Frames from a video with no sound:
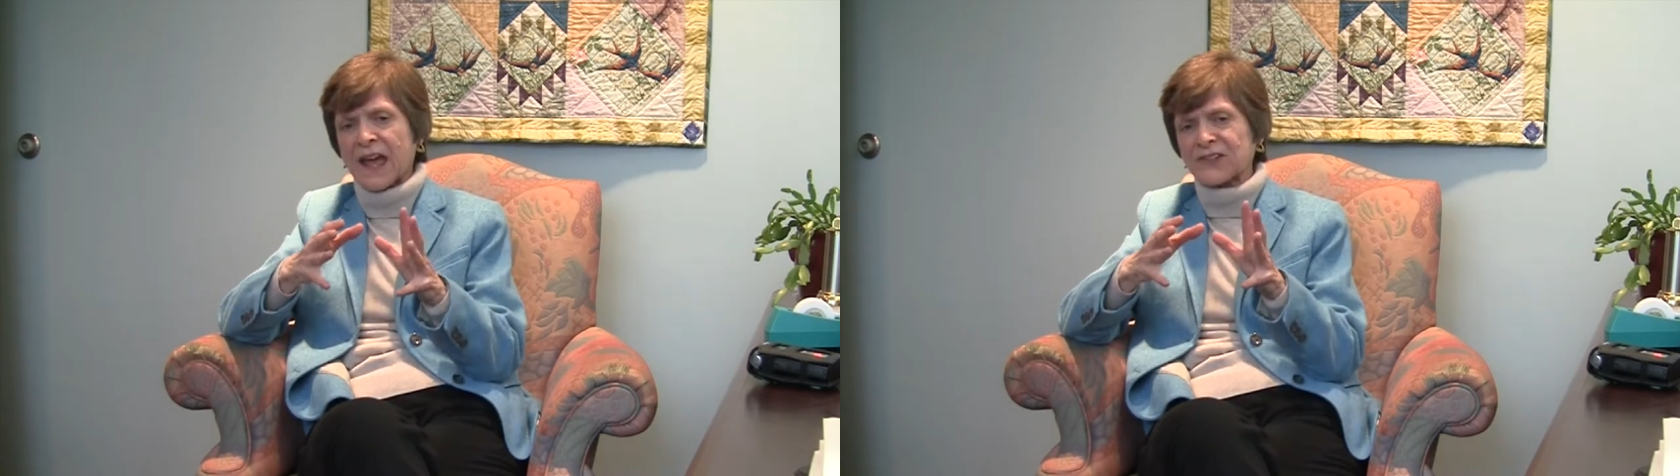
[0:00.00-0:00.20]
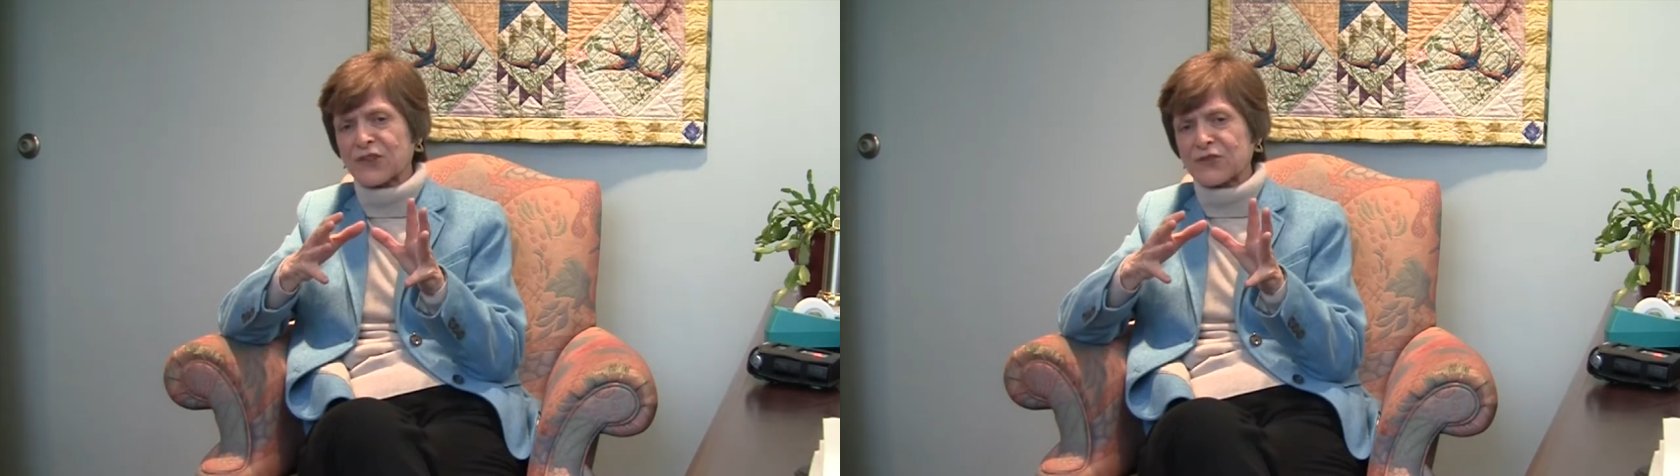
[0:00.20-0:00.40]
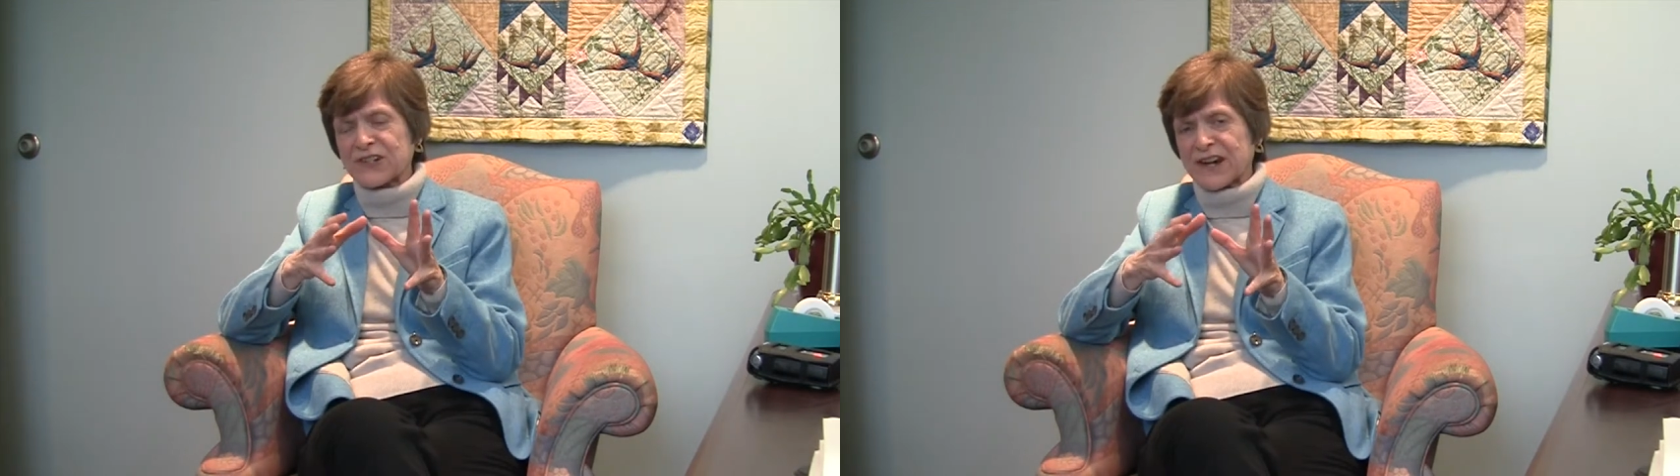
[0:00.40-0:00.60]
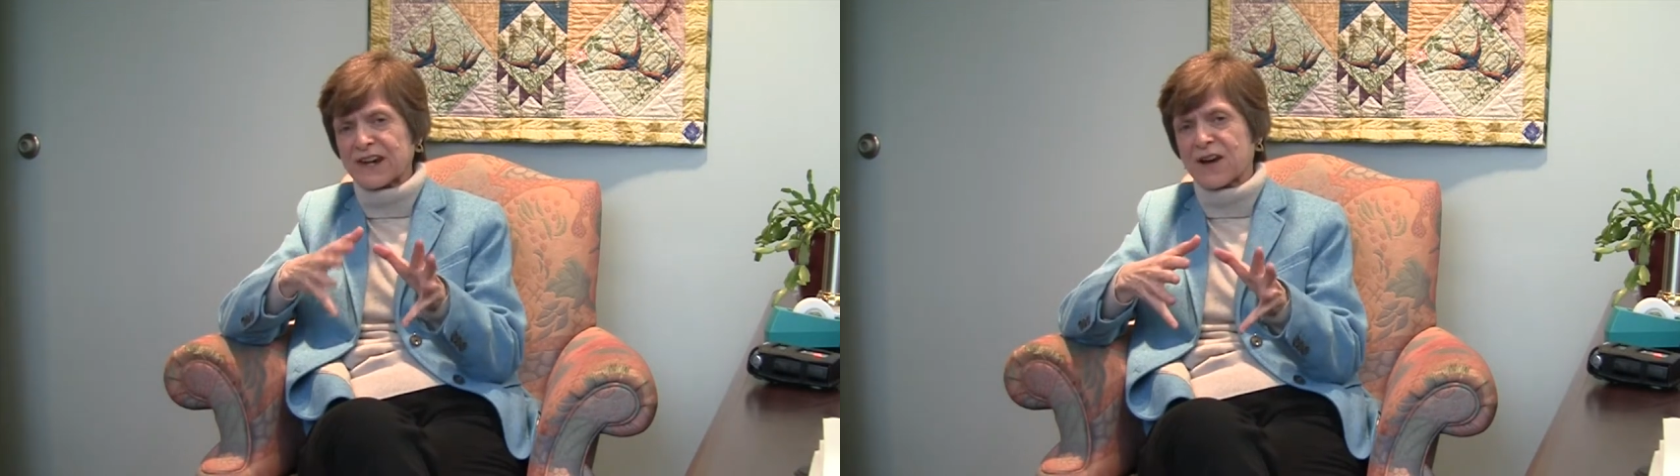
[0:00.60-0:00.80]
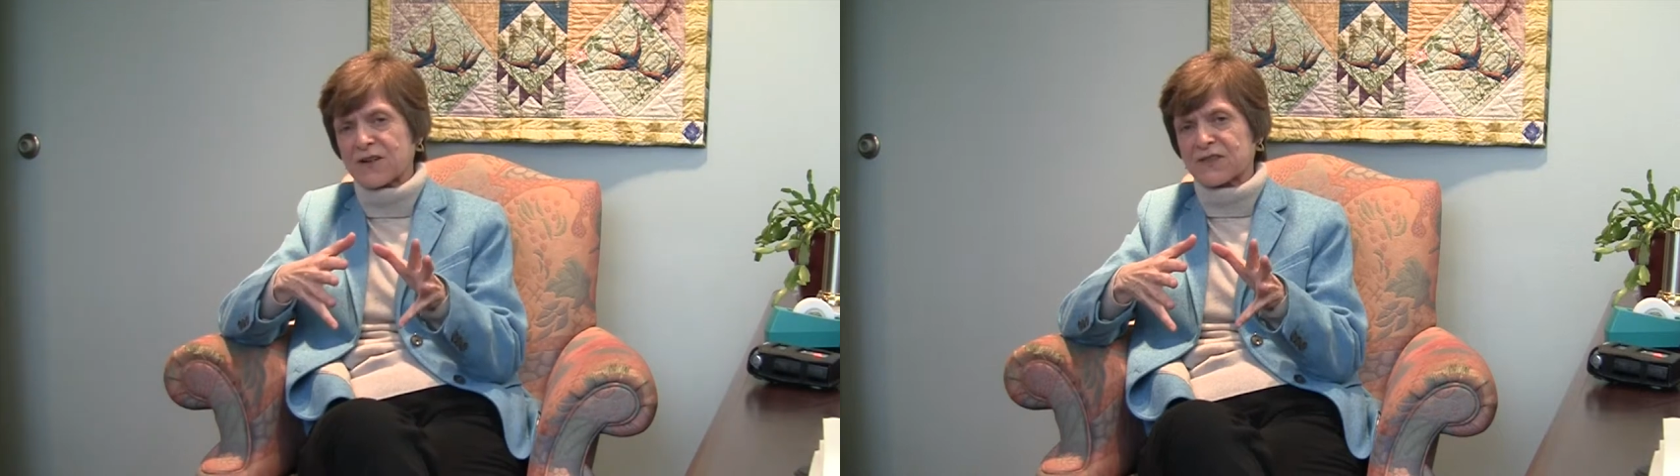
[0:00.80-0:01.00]
And so to
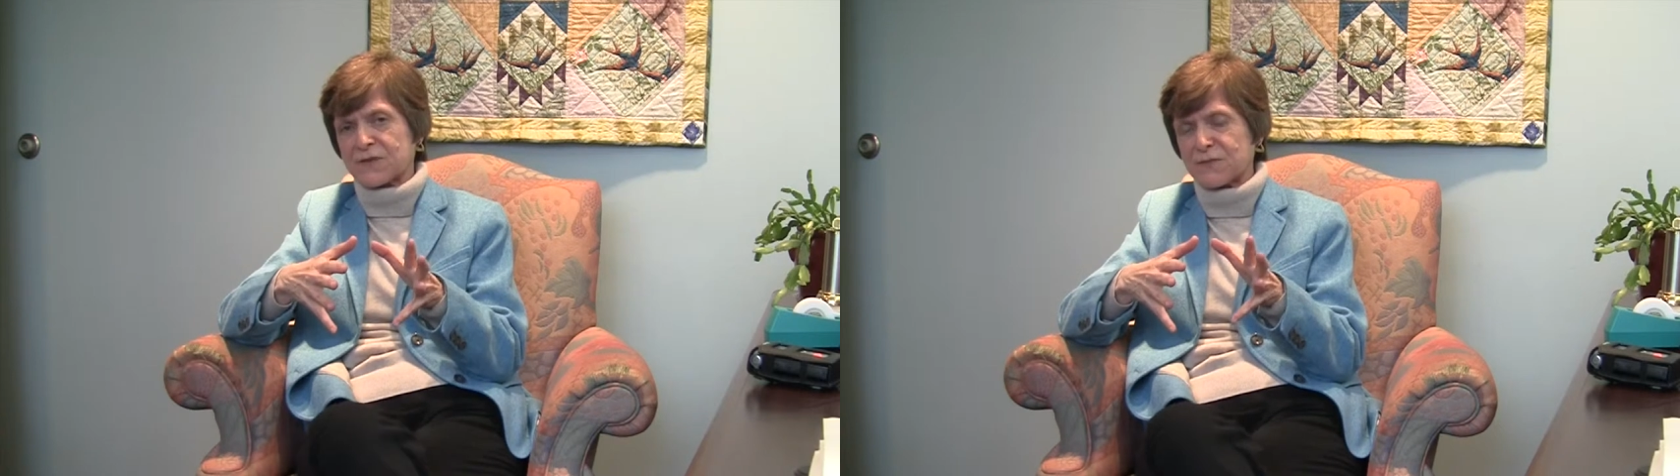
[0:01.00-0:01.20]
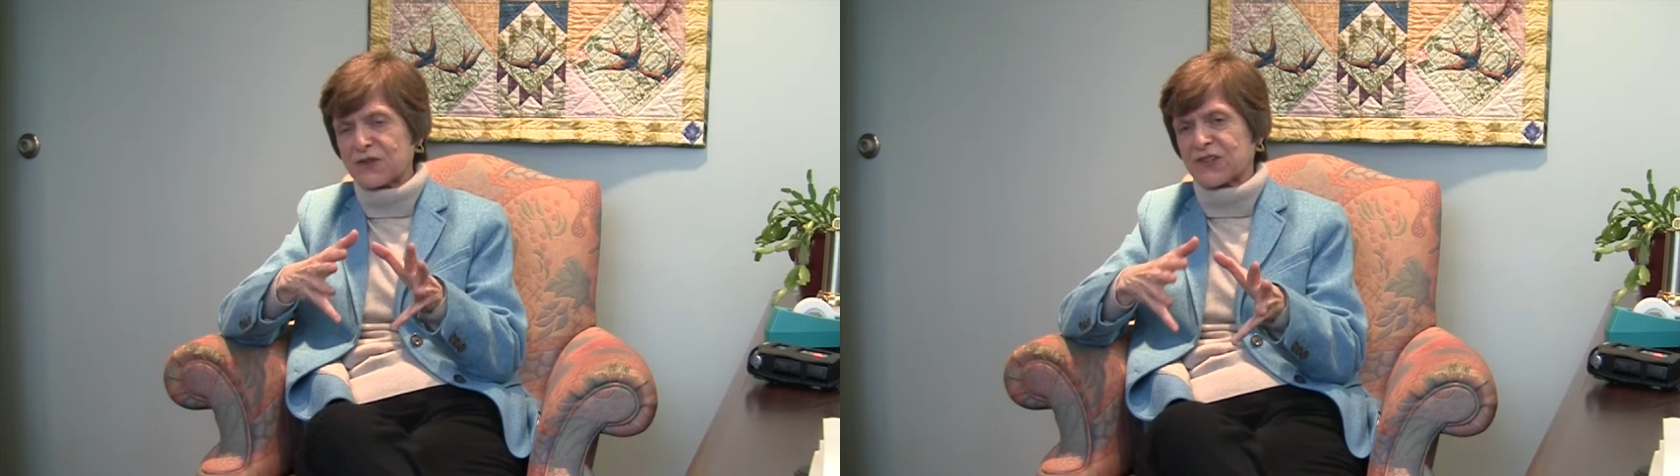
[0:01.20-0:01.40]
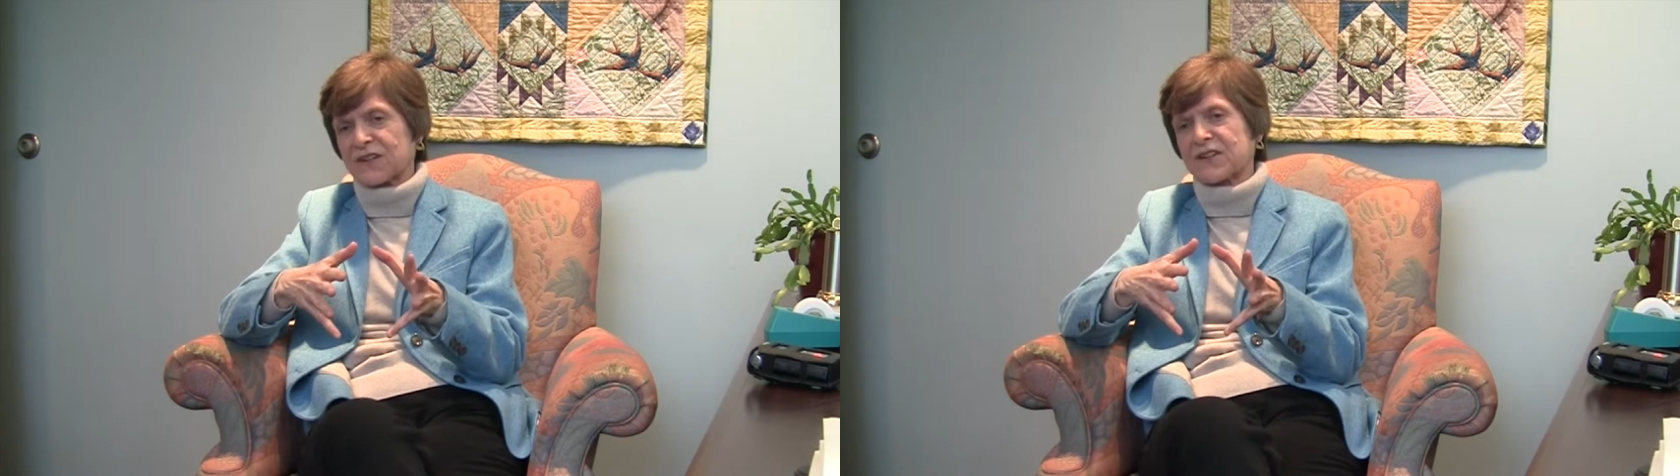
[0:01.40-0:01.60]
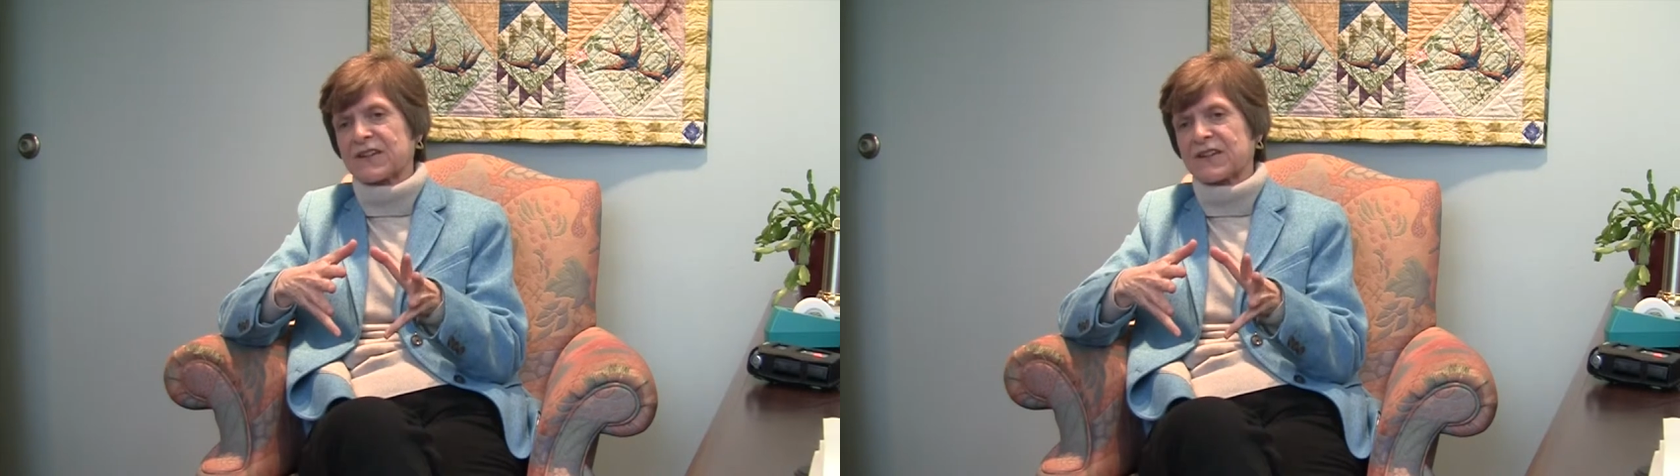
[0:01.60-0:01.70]
take our the music